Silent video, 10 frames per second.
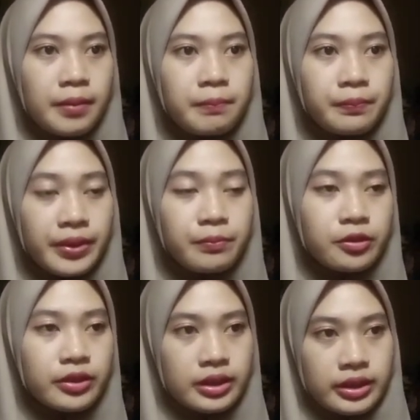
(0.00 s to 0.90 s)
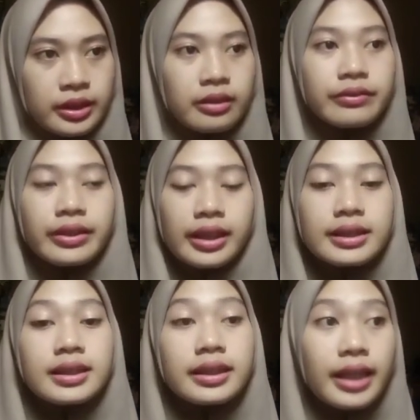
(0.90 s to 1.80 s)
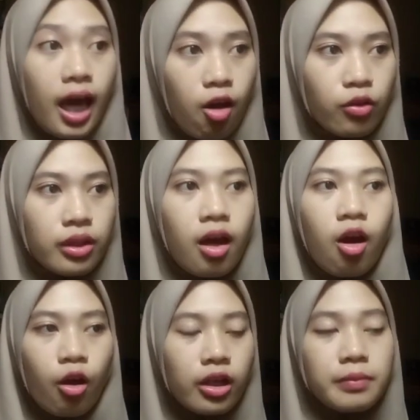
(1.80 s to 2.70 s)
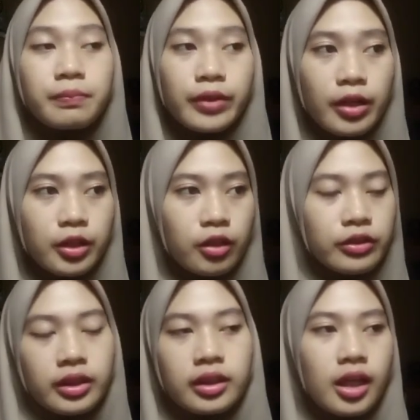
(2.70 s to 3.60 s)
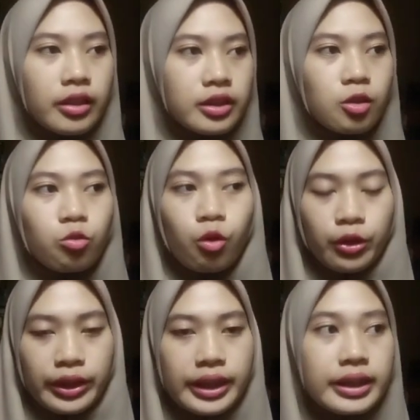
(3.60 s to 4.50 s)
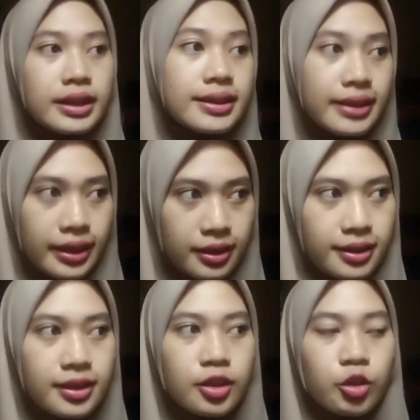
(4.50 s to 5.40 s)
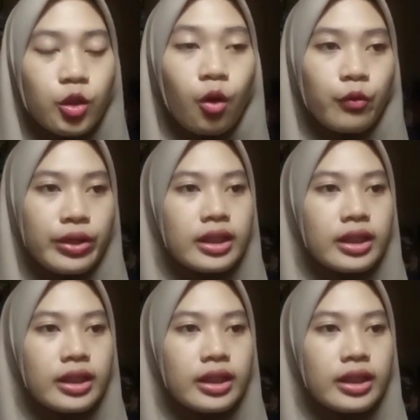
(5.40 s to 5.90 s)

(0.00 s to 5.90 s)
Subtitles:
Preposition relates a noun or pronoun to another word in a sentence, showing